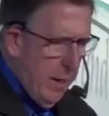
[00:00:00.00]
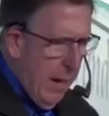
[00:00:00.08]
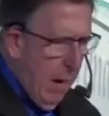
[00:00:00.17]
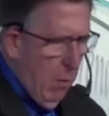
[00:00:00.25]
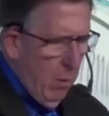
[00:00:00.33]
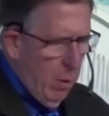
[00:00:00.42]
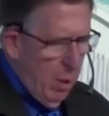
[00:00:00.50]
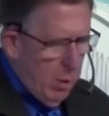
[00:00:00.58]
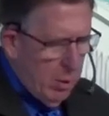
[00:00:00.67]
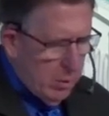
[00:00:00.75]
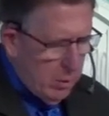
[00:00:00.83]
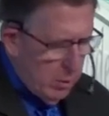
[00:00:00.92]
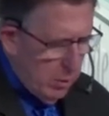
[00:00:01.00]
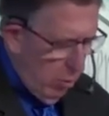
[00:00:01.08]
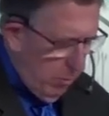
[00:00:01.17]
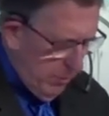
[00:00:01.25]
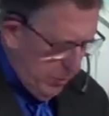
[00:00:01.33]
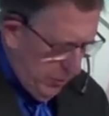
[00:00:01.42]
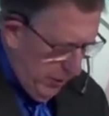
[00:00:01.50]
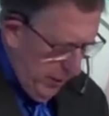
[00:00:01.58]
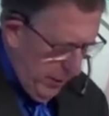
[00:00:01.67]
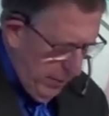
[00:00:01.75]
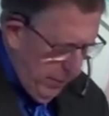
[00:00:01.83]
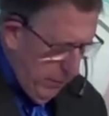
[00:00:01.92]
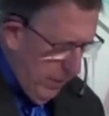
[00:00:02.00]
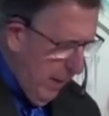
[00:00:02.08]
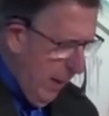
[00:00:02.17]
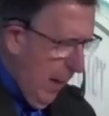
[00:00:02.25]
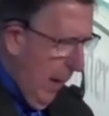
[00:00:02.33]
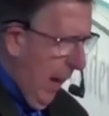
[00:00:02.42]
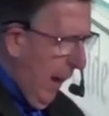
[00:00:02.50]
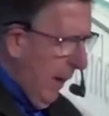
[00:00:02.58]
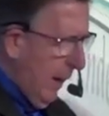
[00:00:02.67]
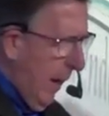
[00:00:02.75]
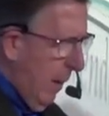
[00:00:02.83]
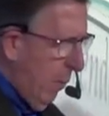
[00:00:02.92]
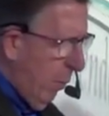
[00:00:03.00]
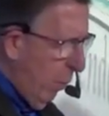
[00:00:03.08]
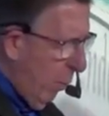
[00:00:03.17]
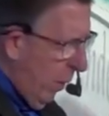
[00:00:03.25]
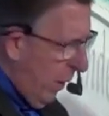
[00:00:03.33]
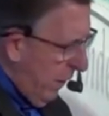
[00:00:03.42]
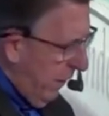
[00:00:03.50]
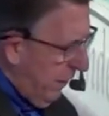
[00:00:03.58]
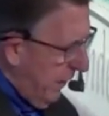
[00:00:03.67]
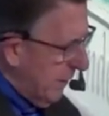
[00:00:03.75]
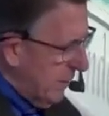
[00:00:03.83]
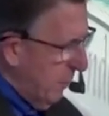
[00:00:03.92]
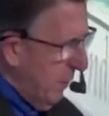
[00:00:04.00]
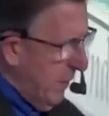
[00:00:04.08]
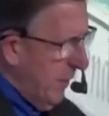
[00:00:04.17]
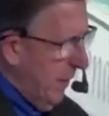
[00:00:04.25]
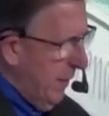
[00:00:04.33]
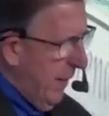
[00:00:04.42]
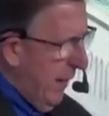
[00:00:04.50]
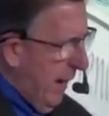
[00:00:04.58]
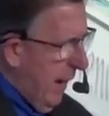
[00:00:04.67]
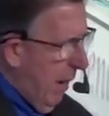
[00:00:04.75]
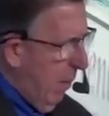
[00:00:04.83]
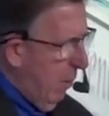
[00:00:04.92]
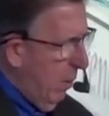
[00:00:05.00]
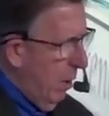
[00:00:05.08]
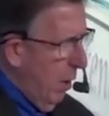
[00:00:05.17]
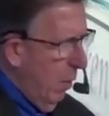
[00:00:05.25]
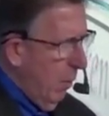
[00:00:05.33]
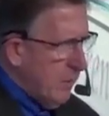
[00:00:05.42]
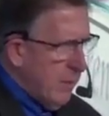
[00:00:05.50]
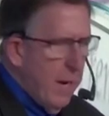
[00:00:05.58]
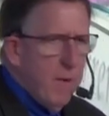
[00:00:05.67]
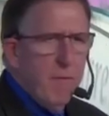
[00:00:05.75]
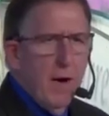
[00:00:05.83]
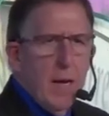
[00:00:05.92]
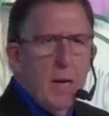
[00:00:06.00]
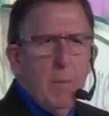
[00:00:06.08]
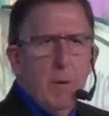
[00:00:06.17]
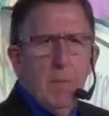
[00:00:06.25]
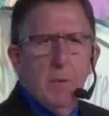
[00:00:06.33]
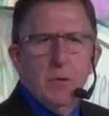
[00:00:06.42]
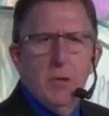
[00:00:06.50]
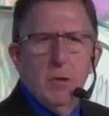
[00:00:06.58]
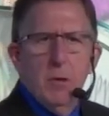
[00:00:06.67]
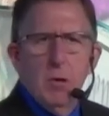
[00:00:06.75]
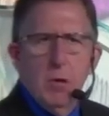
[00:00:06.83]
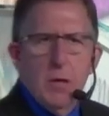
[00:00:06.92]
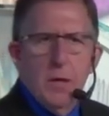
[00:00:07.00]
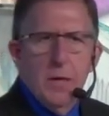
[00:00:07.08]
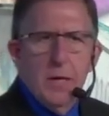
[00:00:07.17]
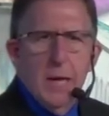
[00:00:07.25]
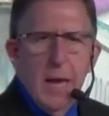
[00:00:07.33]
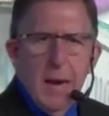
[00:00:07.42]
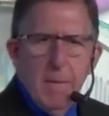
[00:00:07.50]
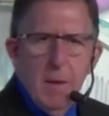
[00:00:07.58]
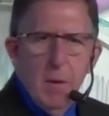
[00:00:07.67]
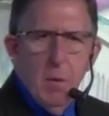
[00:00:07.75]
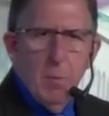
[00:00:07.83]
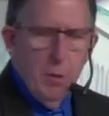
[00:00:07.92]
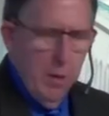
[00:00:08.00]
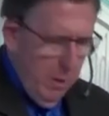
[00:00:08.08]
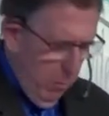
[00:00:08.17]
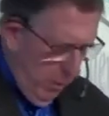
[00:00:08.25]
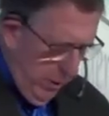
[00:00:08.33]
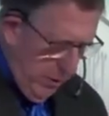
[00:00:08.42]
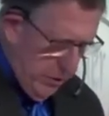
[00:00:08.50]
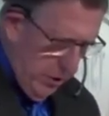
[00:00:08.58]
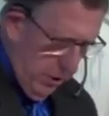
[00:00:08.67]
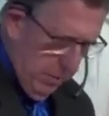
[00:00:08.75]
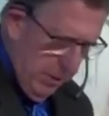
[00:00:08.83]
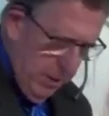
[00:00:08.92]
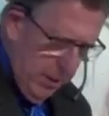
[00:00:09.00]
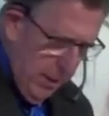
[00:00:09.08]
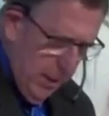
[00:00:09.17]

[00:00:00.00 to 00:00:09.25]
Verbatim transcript: an hour long corporate training, and and one of the things that we did in that hour was I invited people to look at the game they were playing. One of the gentlemen